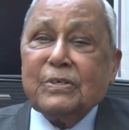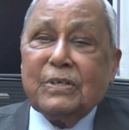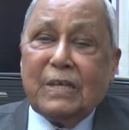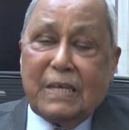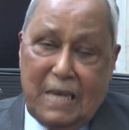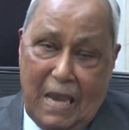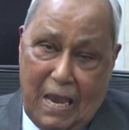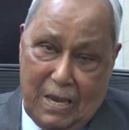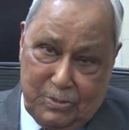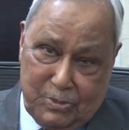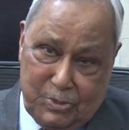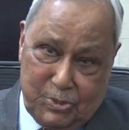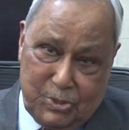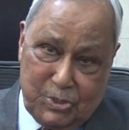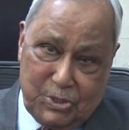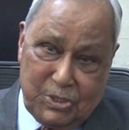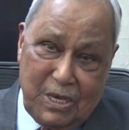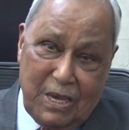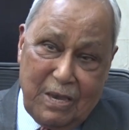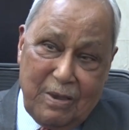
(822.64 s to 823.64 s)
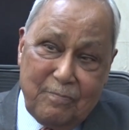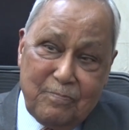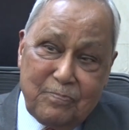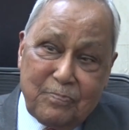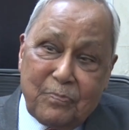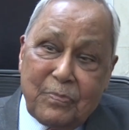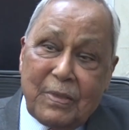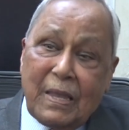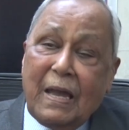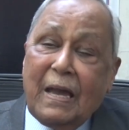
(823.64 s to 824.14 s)
Yes.
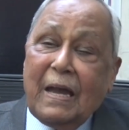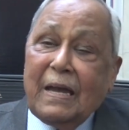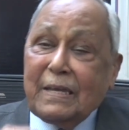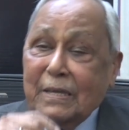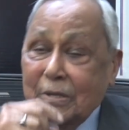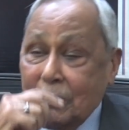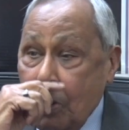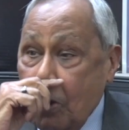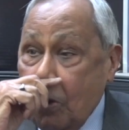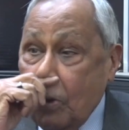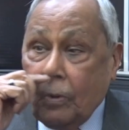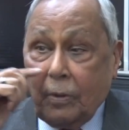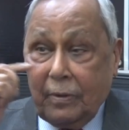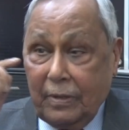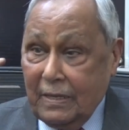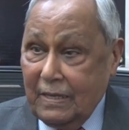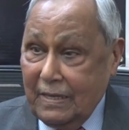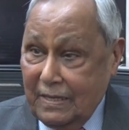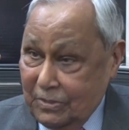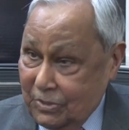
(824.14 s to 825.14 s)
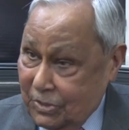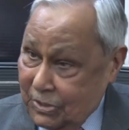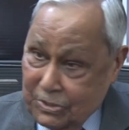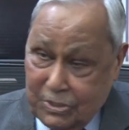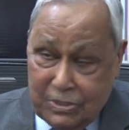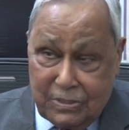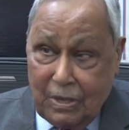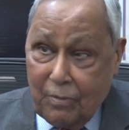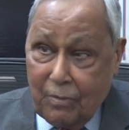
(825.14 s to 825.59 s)
You know, this is